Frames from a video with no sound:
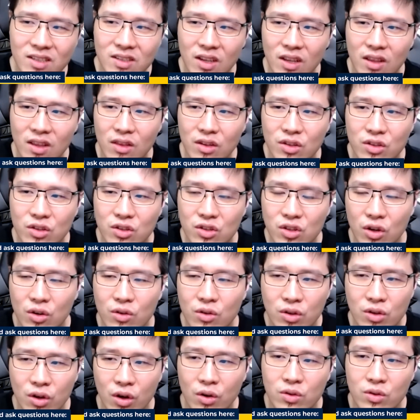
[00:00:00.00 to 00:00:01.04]
in the show
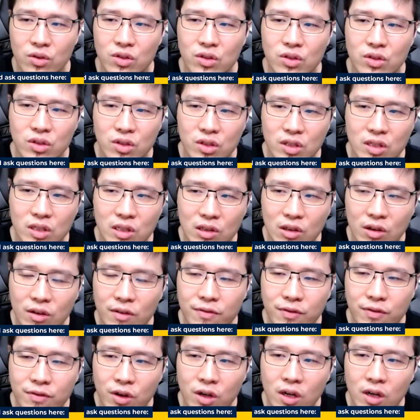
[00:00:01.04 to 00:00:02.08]
notes. Just look
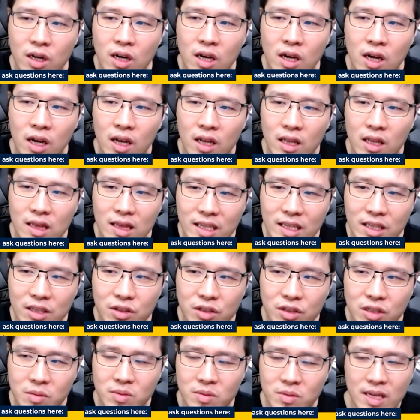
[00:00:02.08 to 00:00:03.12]
for
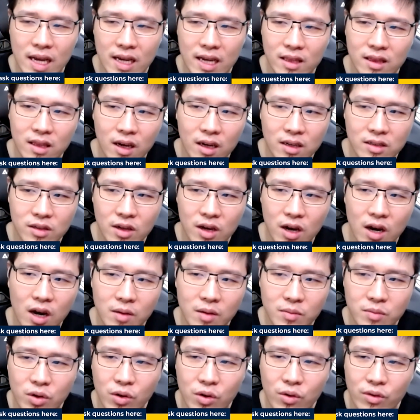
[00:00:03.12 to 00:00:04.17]

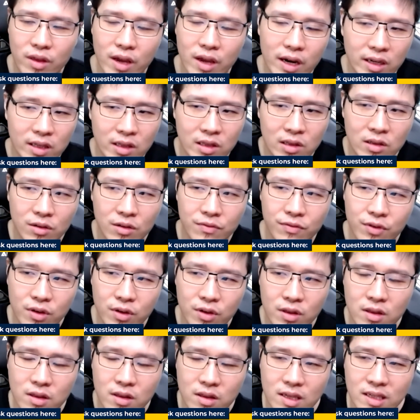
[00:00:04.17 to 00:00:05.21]
leadershipstack.com. Go there and look
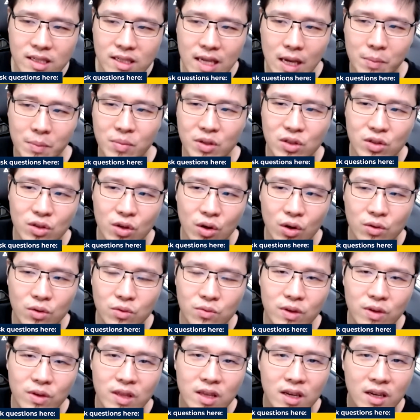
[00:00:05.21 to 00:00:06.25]
for this episode
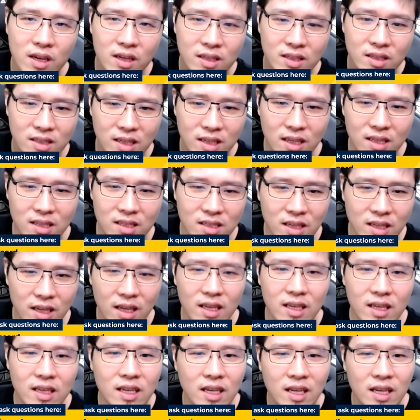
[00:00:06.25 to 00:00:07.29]
with
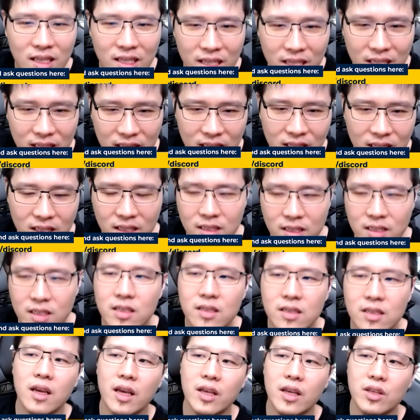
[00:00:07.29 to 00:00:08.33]
Sensei
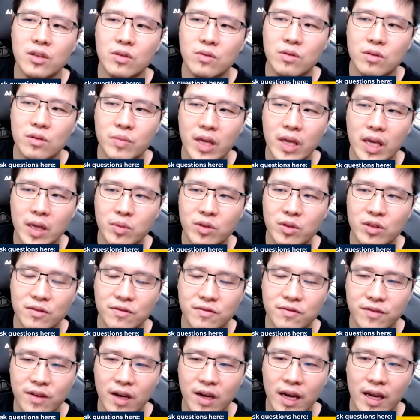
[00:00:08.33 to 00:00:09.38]
Gilliland, and you will be able to
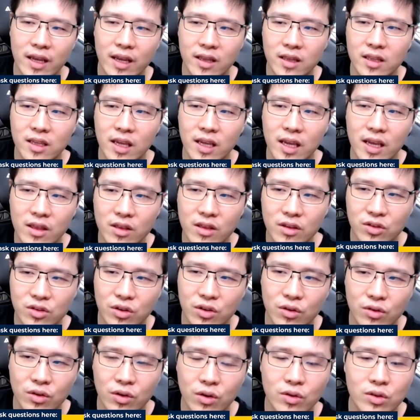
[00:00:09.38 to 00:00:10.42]
find in the
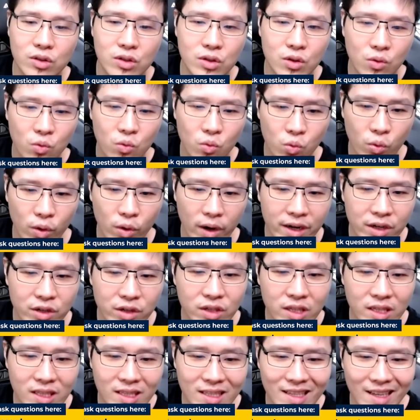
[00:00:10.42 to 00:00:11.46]
show notes where you
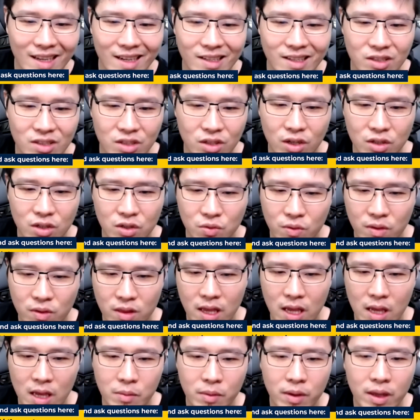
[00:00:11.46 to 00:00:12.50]
can get in touch with
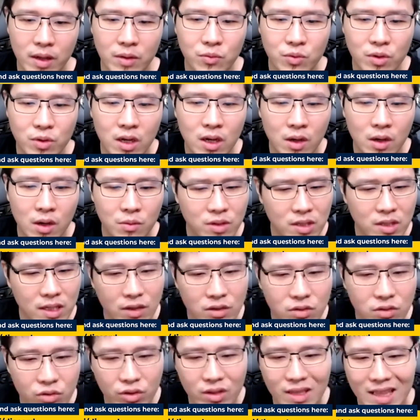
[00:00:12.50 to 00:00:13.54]
him. And we're
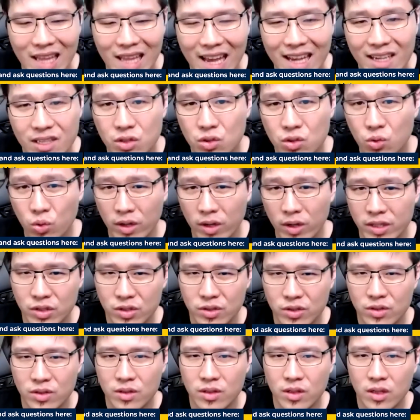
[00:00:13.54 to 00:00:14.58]
down to our last
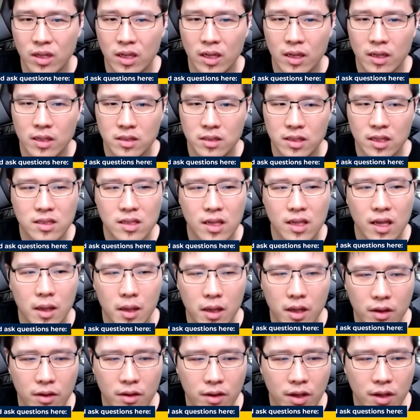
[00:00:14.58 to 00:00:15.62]
question. Sensei,
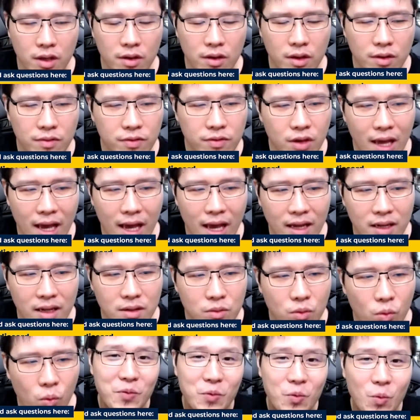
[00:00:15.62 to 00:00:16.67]
if you
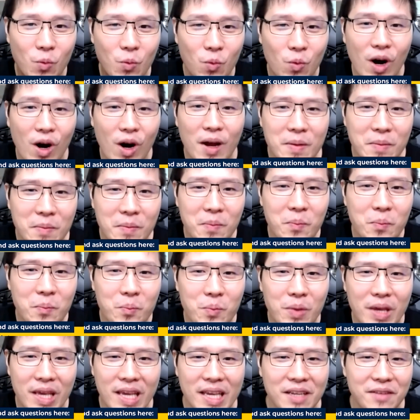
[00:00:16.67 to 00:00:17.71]
had one
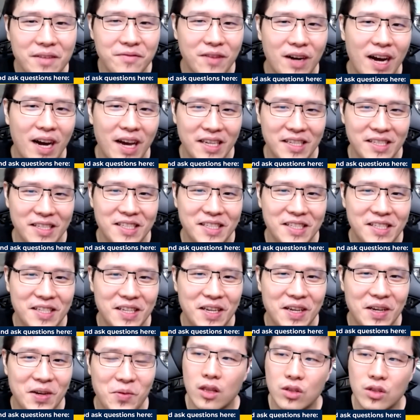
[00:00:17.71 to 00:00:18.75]
big advice
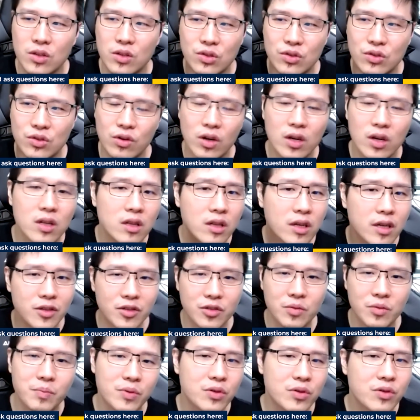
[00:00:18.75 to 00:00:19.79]
to struggling
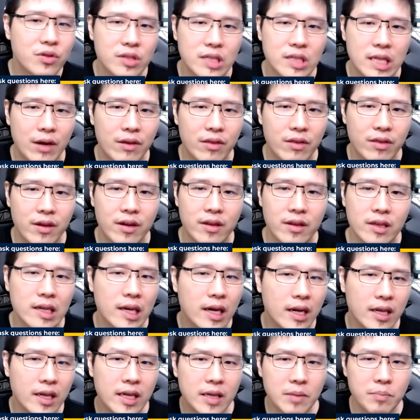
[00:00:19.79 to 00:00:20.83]
entrepreneurs out there, they
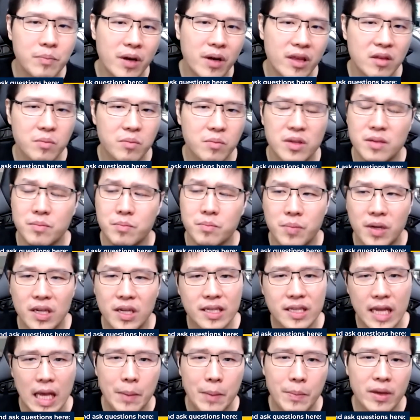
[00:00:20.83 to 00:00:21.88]
got hit by the
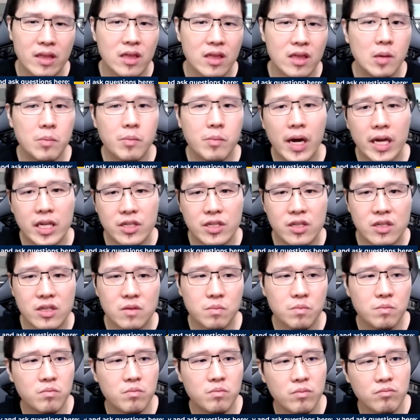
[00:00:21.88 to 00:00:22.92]
pandemic, they might
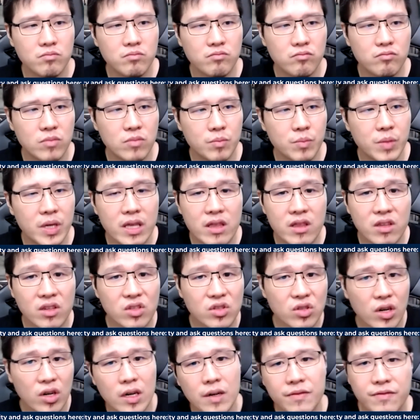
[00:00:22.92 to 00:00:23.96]
just be in the
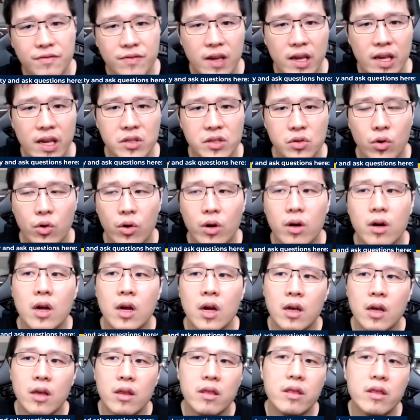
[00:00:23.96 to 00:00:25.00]
startup phase, or
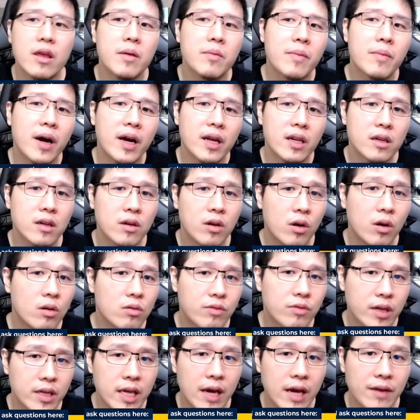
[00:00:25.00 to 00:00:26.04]
they might
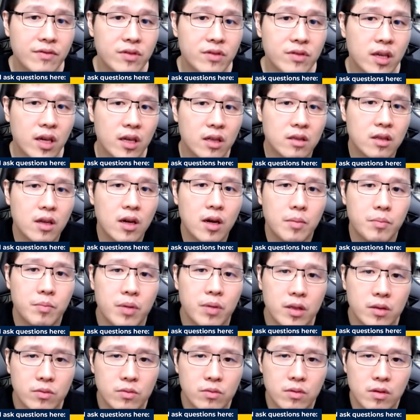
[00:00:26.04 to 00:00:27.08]
already have scaled up,
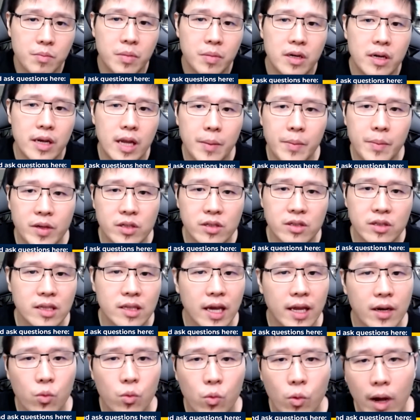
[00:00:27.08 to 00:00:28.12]
but the pandemic just
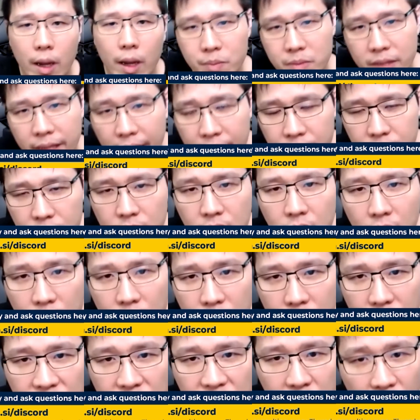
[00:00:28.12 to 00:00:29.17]
kind of wiped out a lot
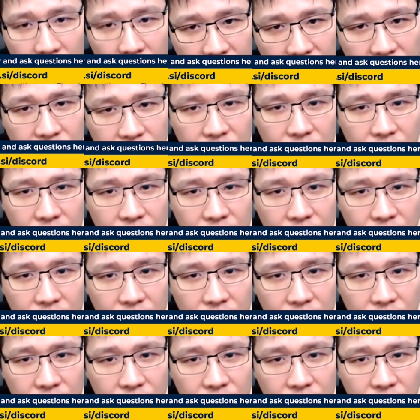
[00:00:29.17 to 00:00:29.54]
of the spokes in